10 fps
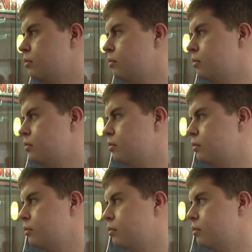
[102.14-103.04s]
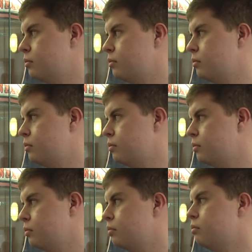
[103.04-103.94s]

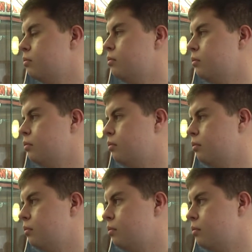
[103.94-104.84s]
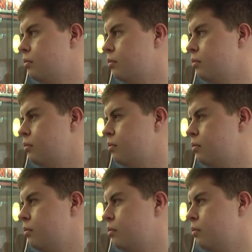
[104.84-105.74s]

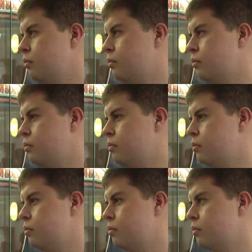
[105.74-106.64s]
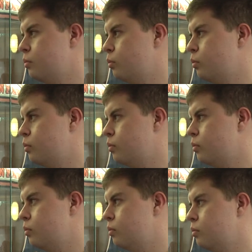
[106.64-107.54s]

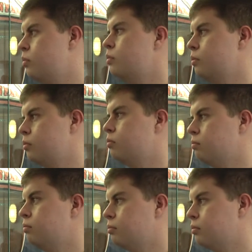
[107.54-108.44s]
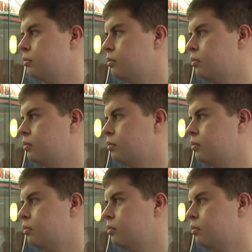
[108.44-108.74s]
(not speaking)